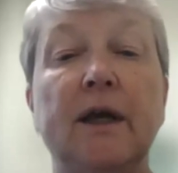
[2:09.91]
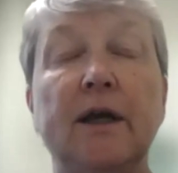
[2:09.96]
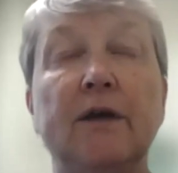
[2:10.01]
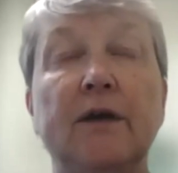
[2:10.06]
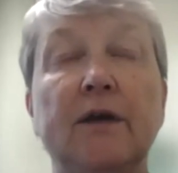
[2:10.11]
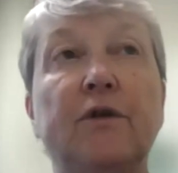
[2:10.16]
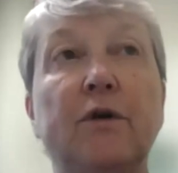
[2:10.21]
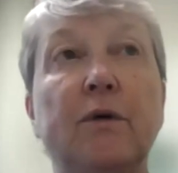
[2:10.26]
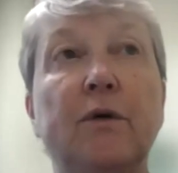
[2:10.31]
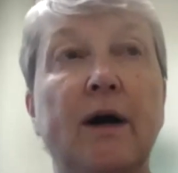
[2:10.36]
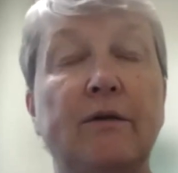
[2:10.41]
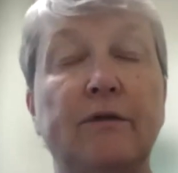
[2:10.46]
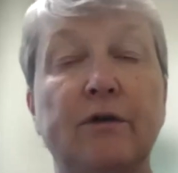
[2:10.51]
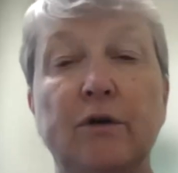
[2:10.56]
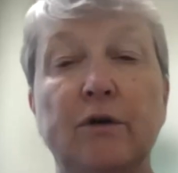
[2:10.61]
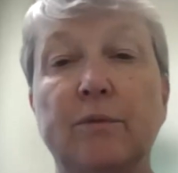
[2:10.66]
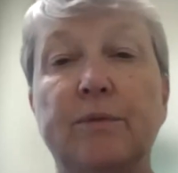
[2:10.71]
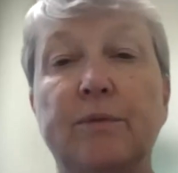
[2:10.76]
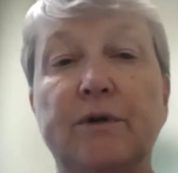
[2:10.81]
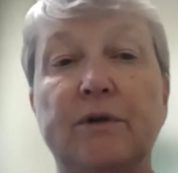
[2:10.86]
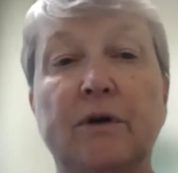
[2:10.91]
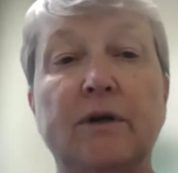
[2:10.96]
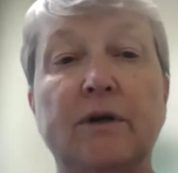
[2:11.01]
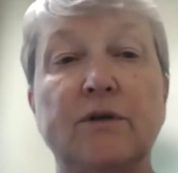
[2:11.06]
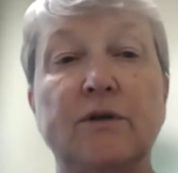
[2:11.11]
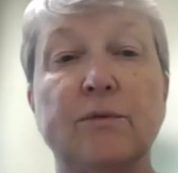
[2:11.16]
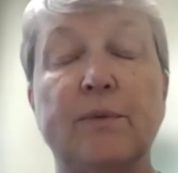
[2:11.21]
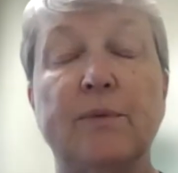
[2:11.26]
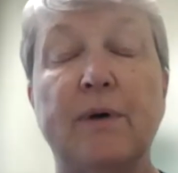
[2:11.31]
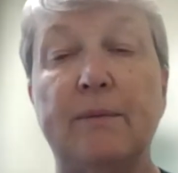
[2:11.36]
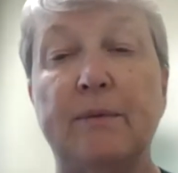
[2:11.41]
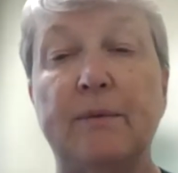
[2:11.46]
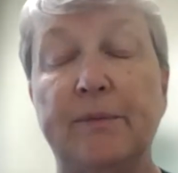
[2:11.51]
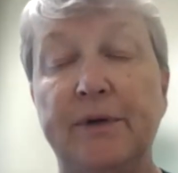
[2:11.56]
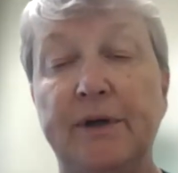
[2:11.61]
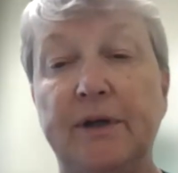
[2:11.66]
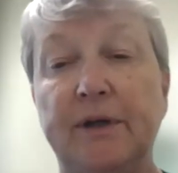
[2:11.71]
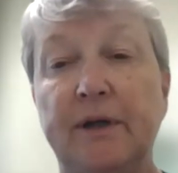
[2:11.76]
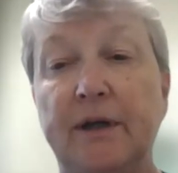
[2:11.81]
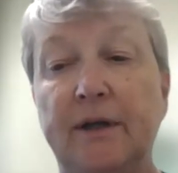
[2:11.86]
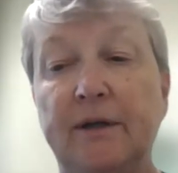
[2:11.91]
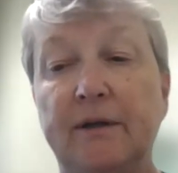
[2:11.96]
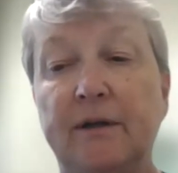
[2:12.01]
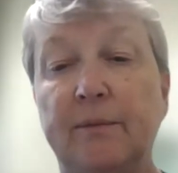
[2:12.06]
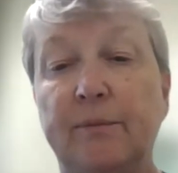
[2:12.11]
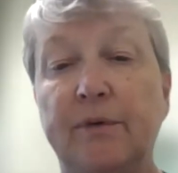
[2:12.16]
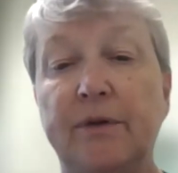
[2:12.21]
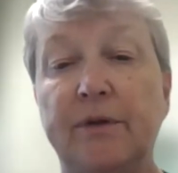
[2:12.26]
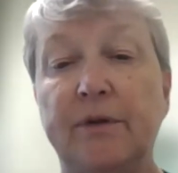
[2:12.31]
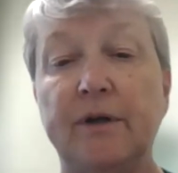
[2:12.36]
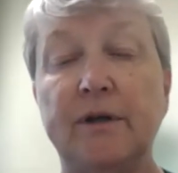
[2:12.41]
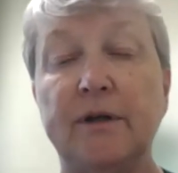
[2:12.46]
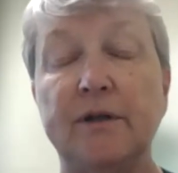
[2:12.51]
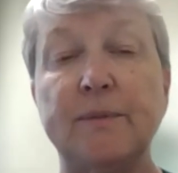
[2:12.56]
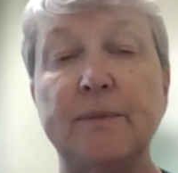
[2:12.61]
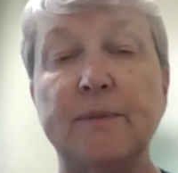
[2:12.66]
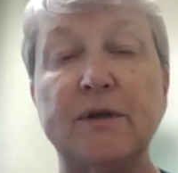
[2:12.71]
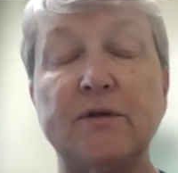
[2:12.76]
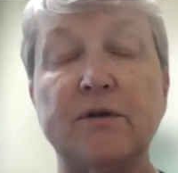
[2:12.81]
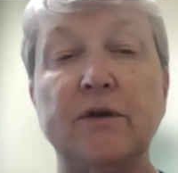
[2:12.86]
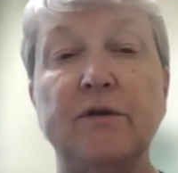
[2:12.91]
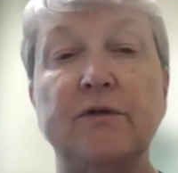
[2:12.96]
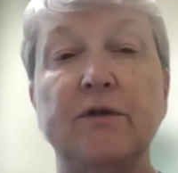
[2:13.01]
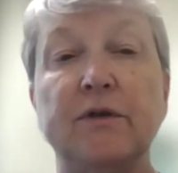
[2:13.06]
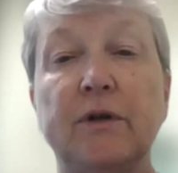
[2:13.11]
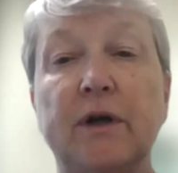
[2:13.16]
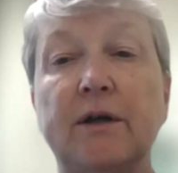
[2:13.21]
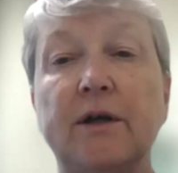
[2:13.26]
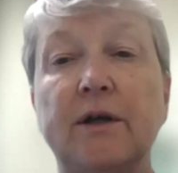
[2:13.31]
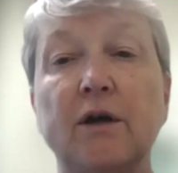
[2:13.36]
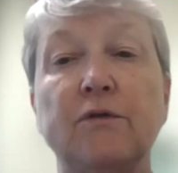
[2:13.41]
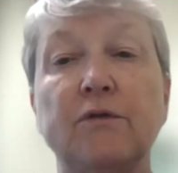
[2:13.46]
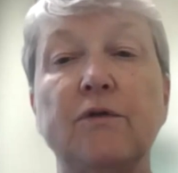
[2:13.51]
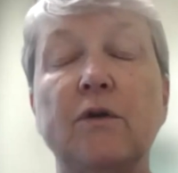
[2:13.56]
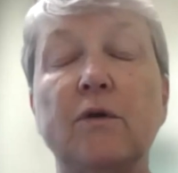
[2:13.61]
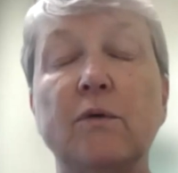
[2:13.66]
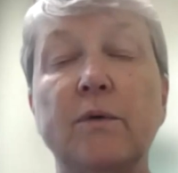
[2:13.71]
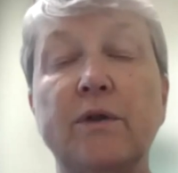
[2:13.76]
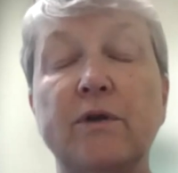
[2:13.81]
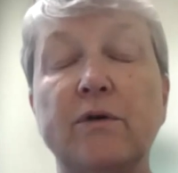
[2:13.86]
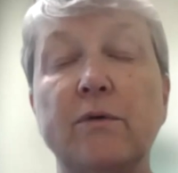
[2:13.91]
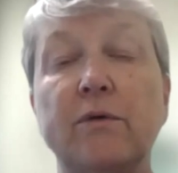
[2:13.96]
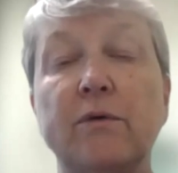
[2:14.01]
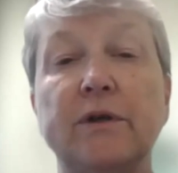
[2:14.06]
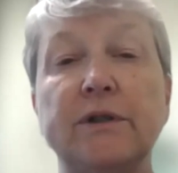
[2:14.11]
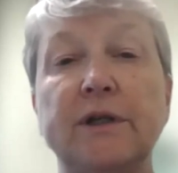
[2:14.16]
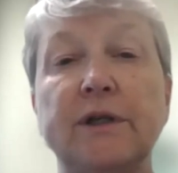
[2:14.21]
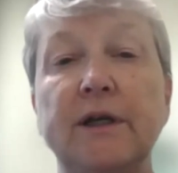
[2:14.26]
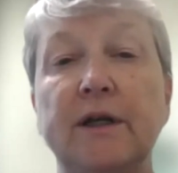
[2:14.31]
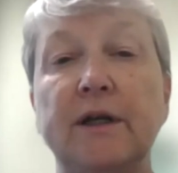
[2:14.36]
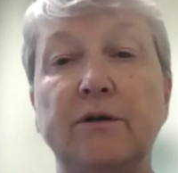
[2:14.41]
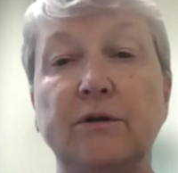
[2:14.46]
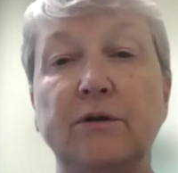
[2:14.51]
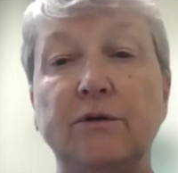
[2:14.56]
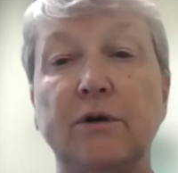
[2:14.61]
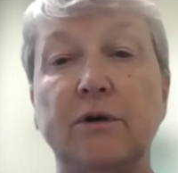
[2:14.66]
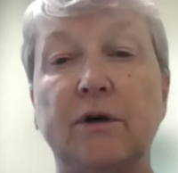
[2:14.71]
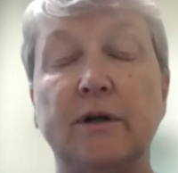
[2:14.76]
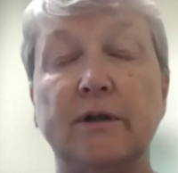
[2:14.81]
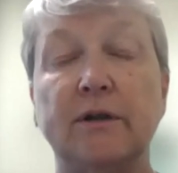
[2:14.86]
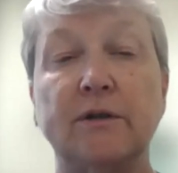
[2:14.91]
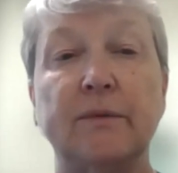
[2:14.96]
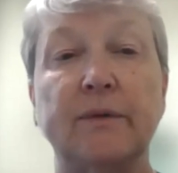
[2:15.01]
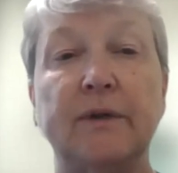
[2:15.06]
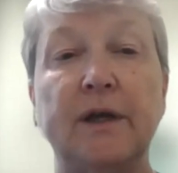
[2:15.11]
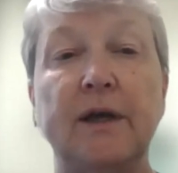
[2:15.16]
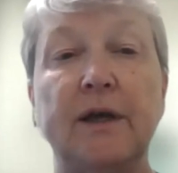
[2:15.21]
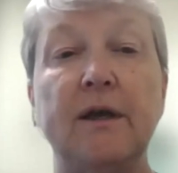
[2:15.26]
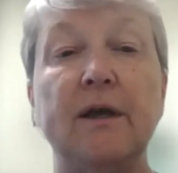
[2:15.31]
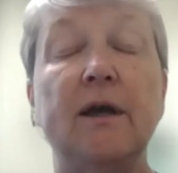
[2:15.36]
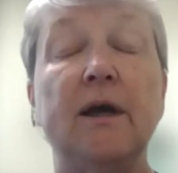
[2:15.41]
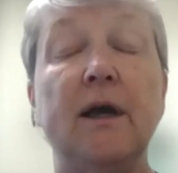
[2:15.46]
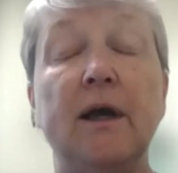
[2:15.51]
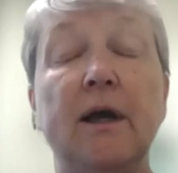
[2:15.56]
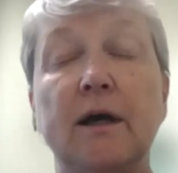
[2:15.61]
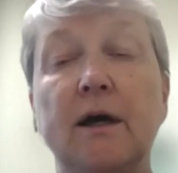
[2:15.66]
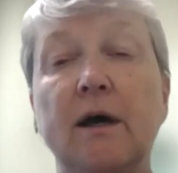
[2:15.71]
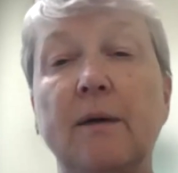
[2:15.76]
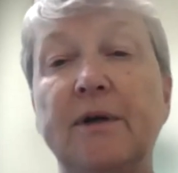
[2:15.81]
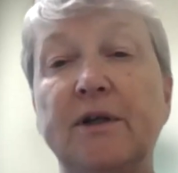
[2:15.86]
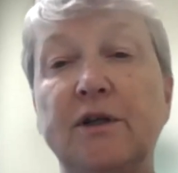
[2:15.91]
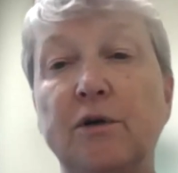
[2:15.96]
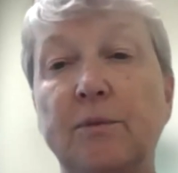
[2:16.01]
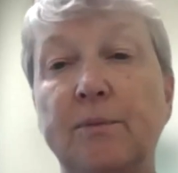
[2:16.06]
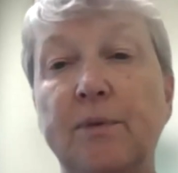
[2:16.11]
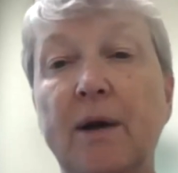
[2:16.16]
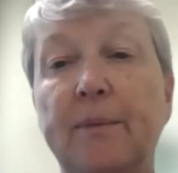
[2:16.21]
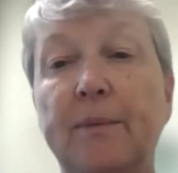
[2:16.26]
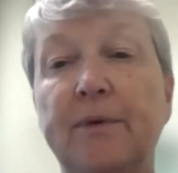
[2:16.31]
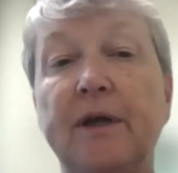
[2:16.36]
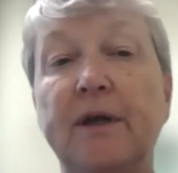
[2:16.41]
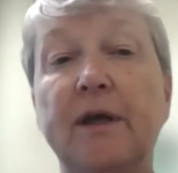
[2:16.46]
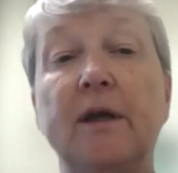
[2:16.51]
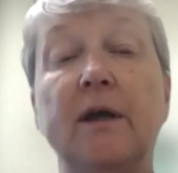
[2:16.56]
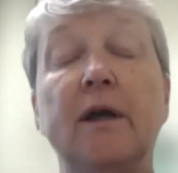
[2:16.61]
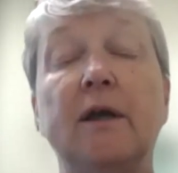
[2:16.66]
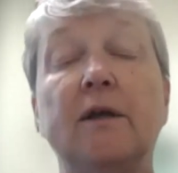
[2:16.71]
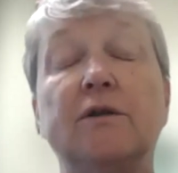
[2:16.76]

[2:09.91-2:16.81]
If you have a group of dogs, you're probably going to end up with it, especially if you're not careful with quarantining new dogs when they come onto your property.